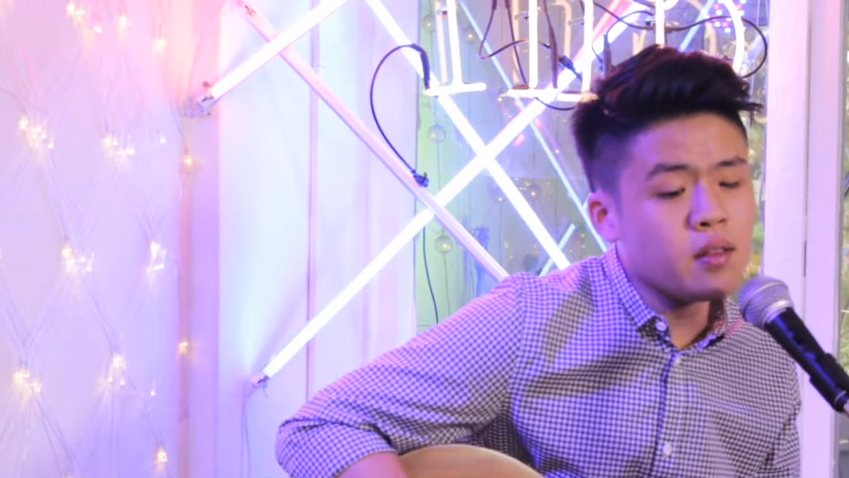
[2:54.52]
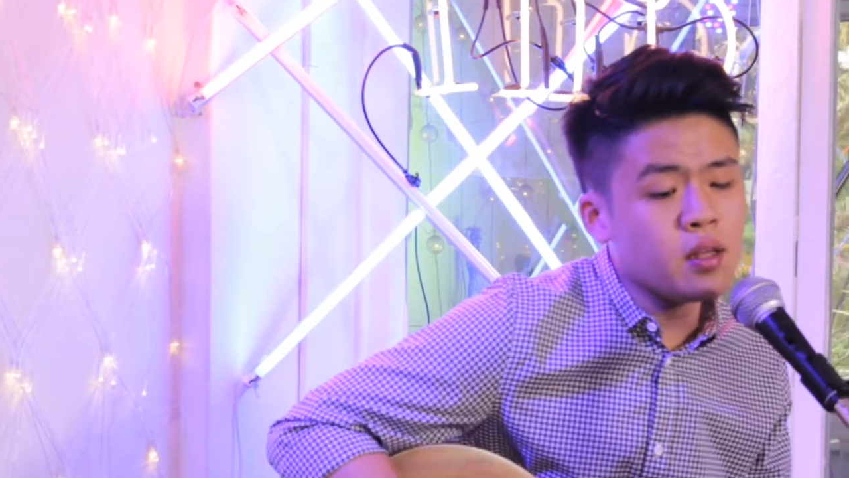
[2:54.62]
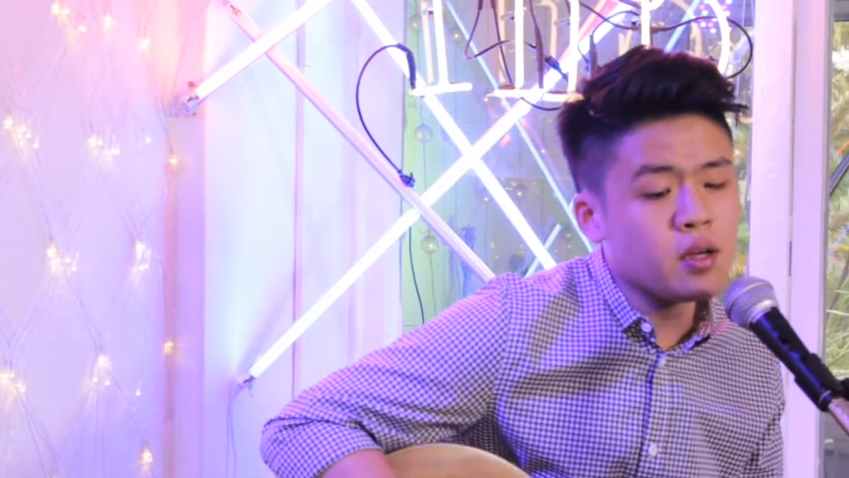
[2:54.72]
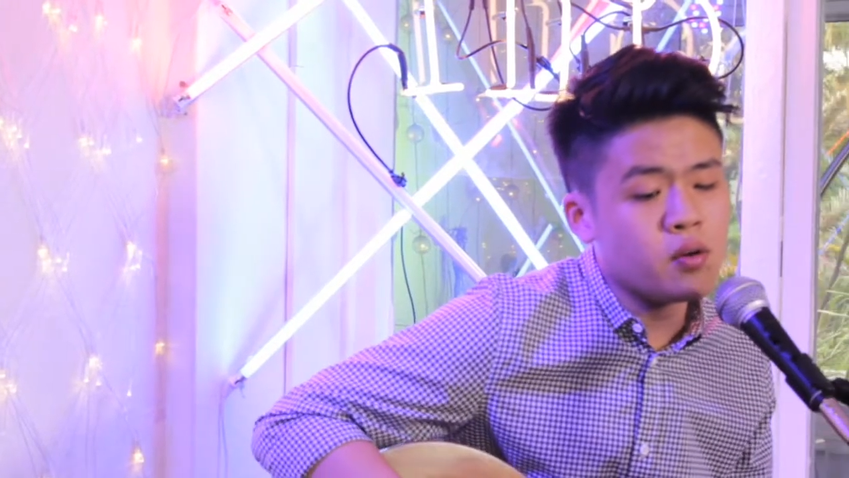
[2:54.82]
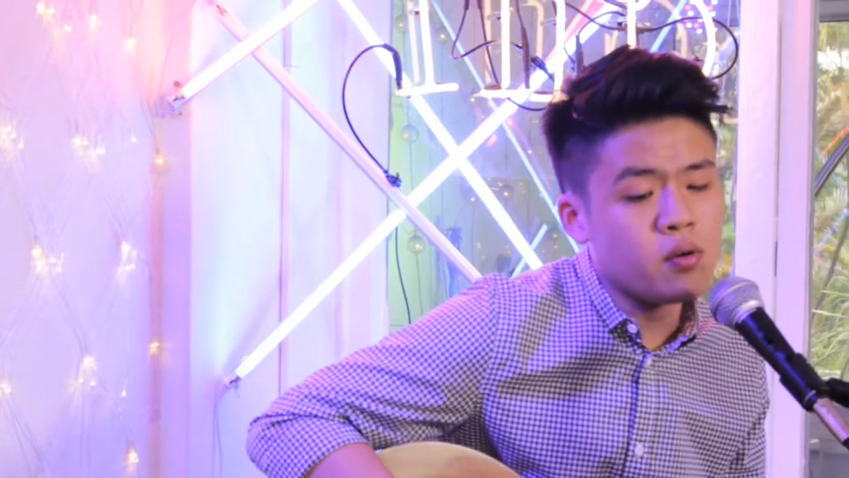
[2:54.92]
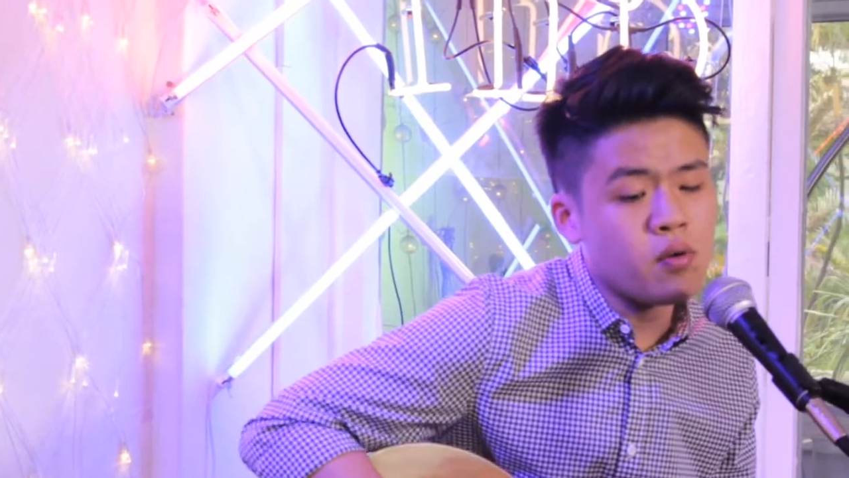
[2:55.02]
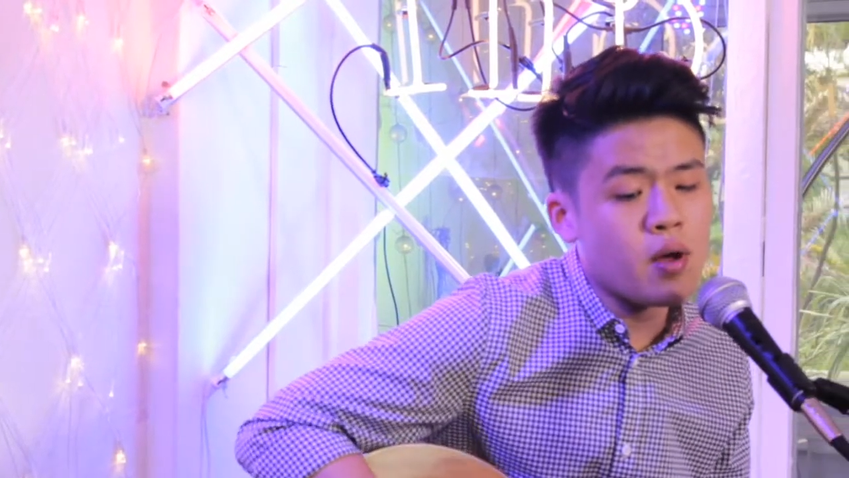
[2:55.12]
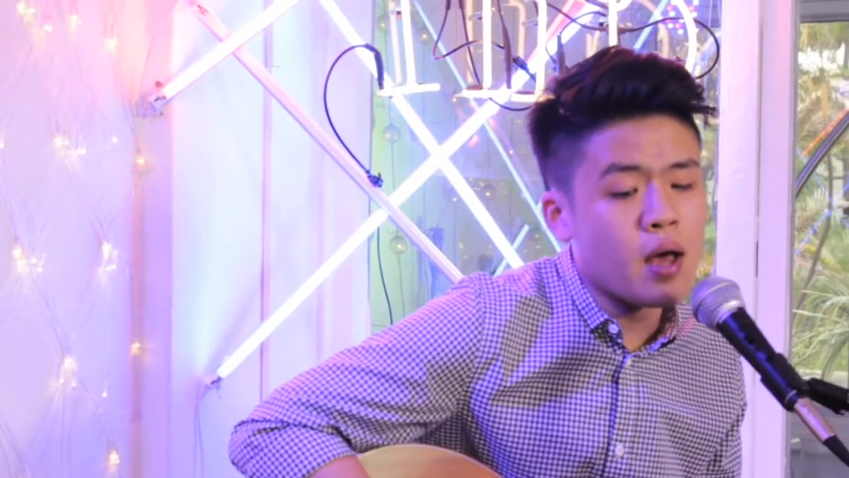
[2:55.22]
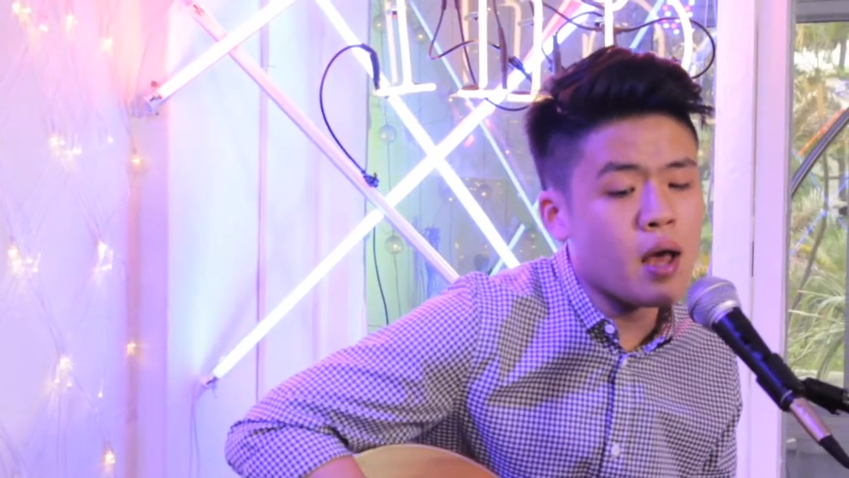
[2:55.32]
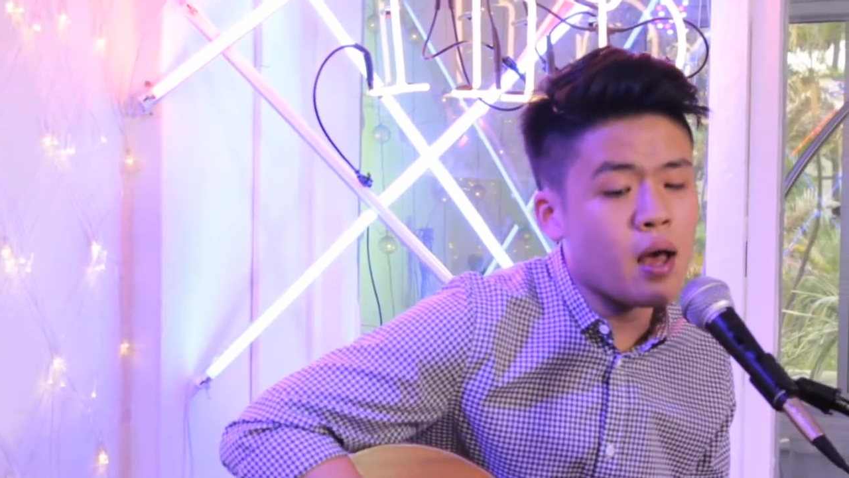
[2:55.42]
the
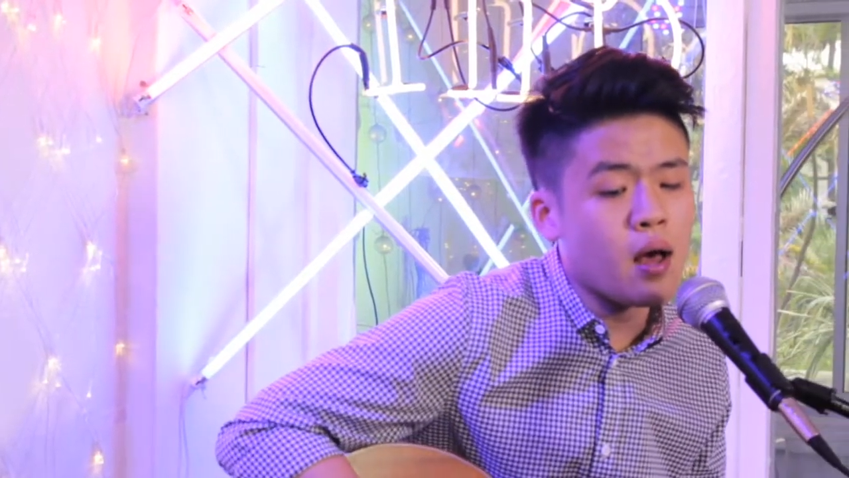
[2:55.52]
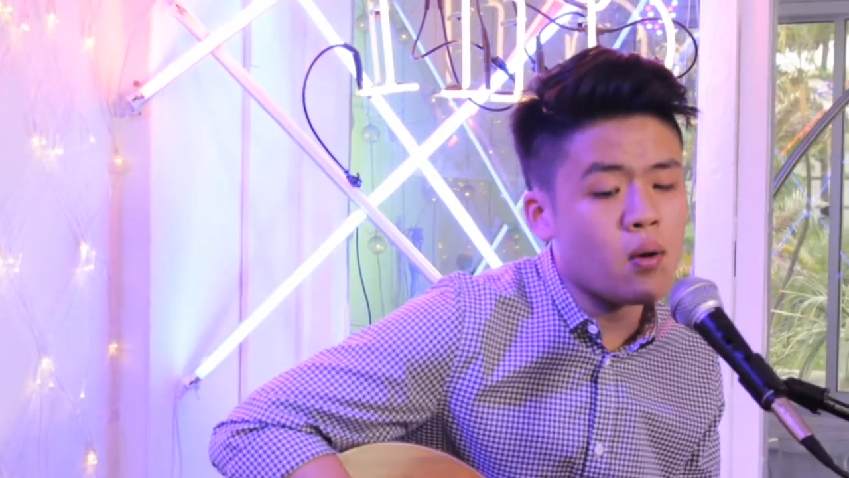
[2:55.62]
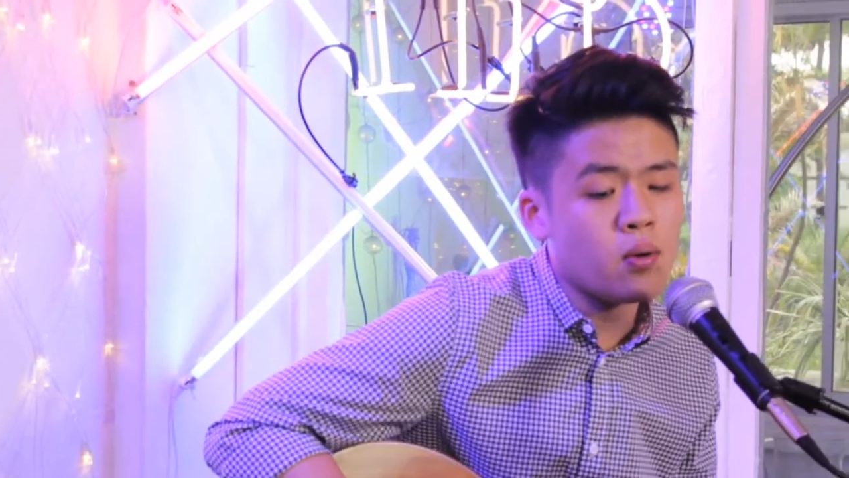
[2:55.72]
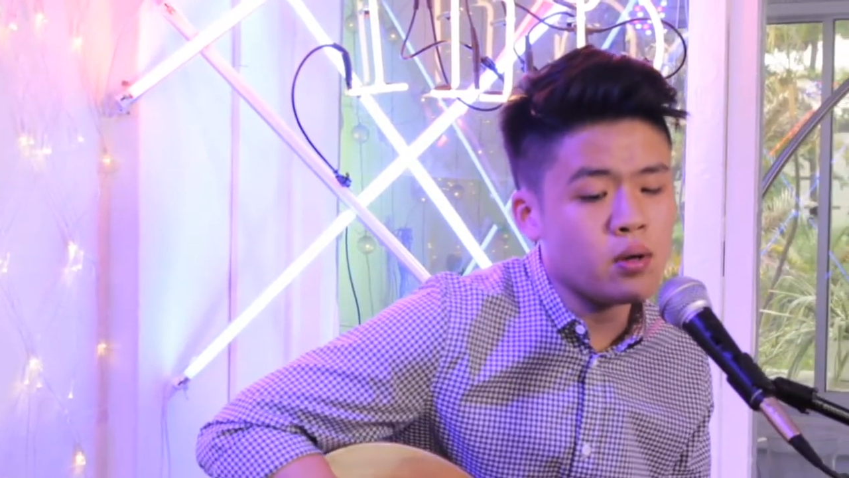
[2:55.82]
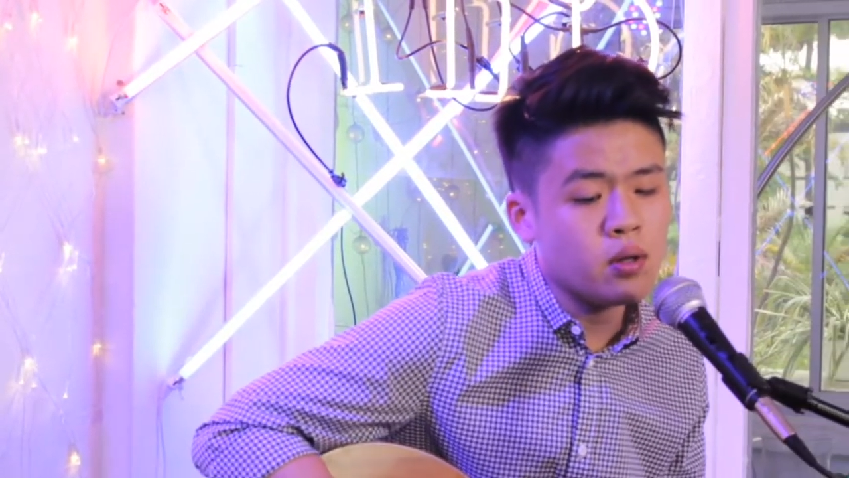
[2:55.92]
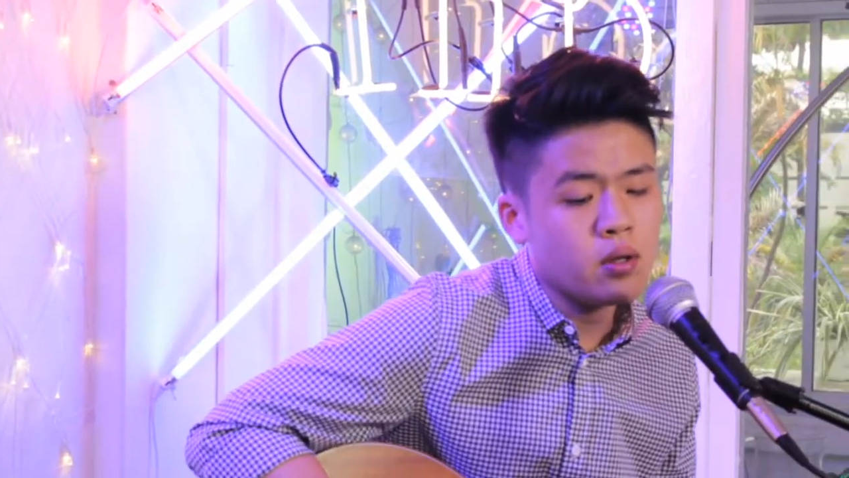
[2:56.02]
crowd.